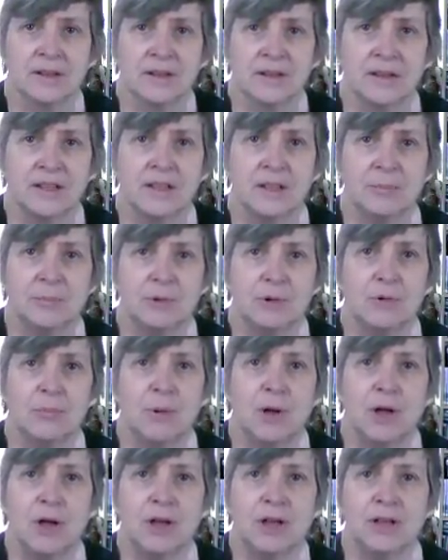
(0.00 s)
Keep your
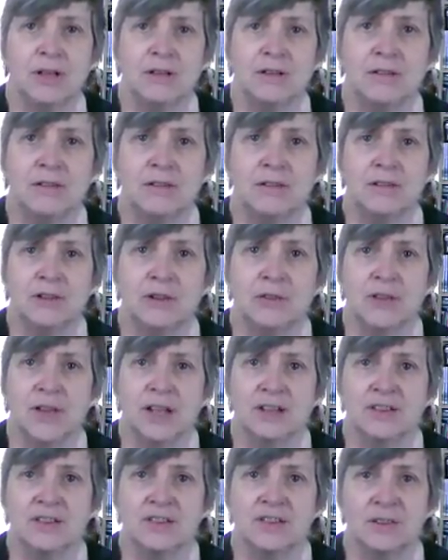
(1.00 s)
mind on
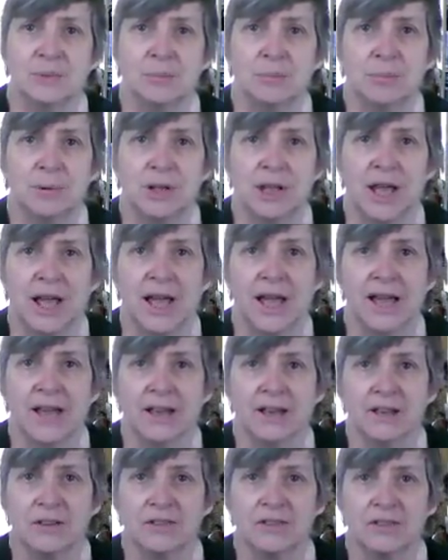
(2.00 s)
that simple act
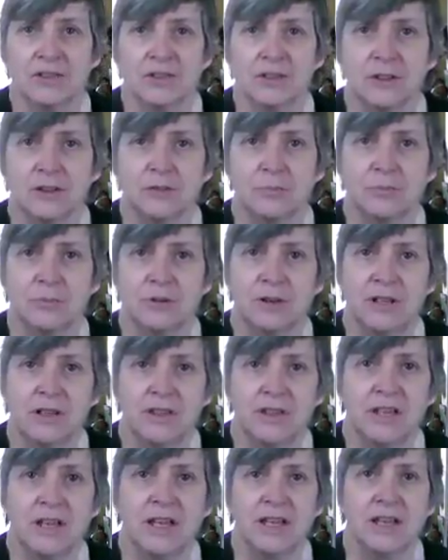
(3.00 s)
of
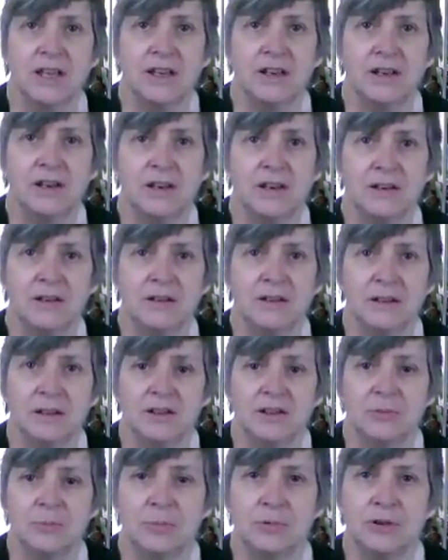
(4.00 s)
breathing in
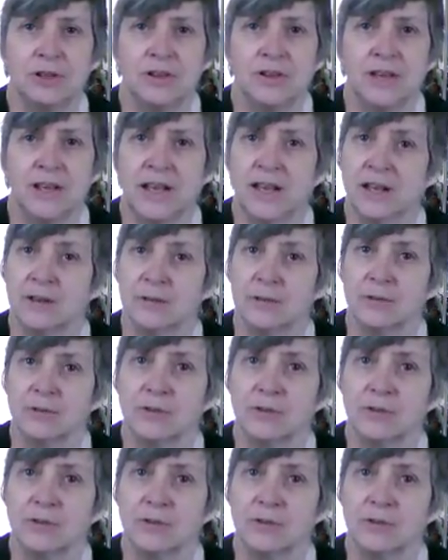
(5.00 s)
and breathing out.